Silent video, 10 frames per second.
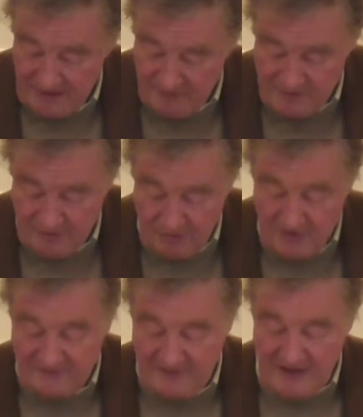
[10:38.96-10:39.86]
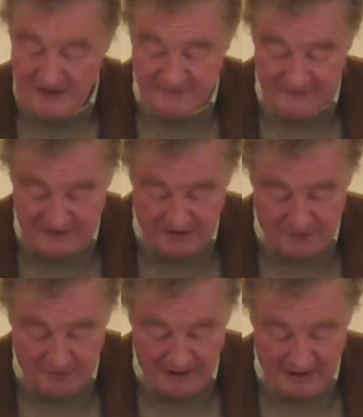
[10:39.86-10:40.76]
It was Laura's first
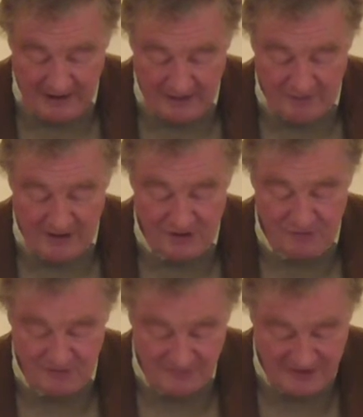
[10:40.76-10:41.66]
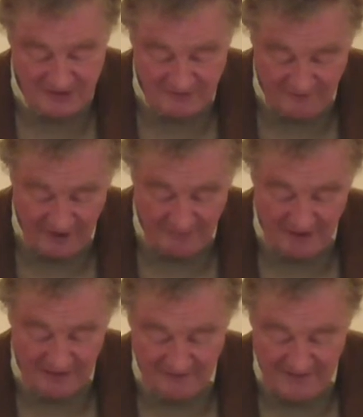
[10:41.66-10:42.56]
visit to LA, where she was mystified
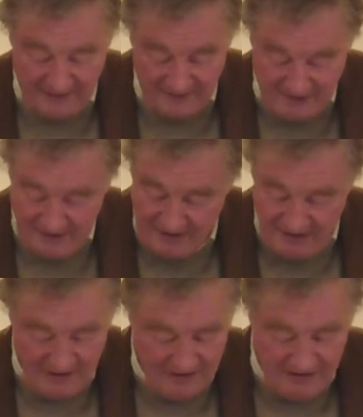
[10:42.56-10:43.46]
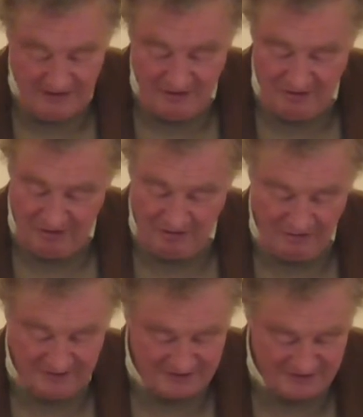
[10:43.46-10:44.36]
by the fact that,
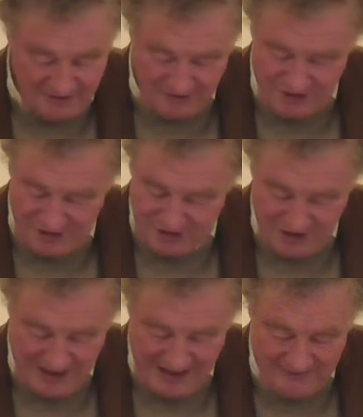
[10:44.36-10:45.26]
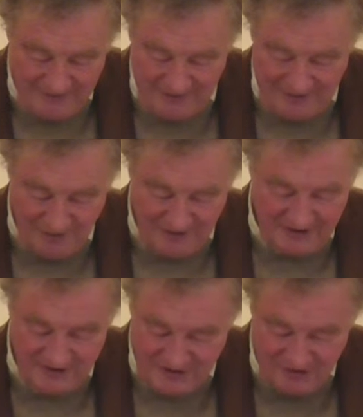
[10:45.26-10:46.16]
oh, it's such a shame that with all
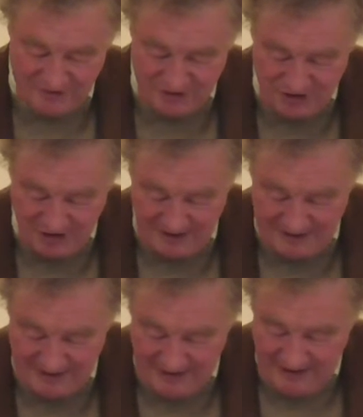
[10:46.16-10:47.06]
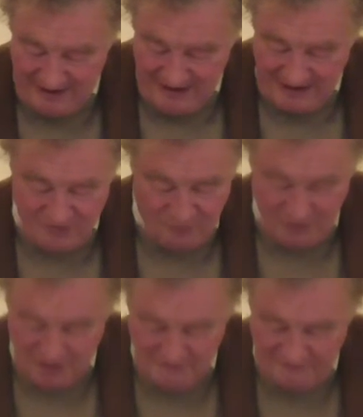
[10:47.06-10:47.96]
this sunshine, it's
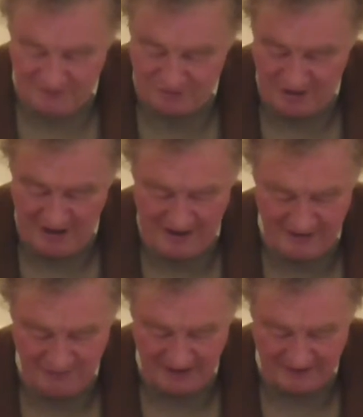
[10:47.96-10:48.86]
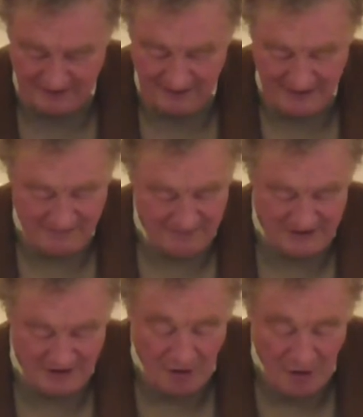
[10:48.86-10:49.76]
wonderful drying weather,
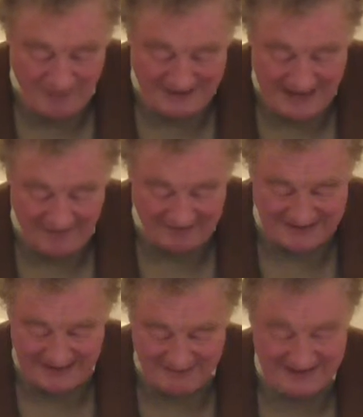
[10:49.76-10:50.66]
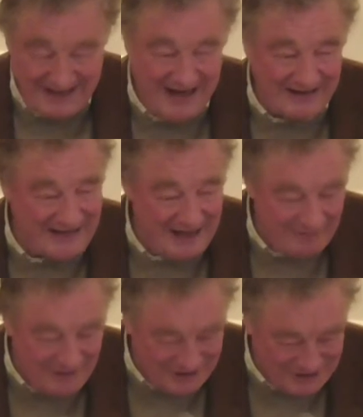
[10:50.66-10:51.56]
but nobody ever seems to hang
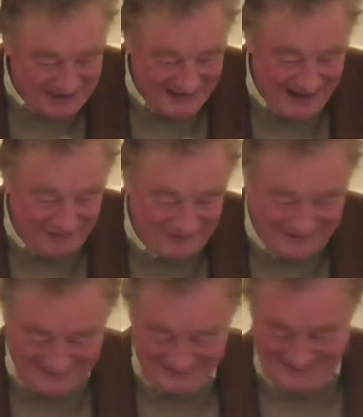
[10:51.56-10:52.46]
their washing out.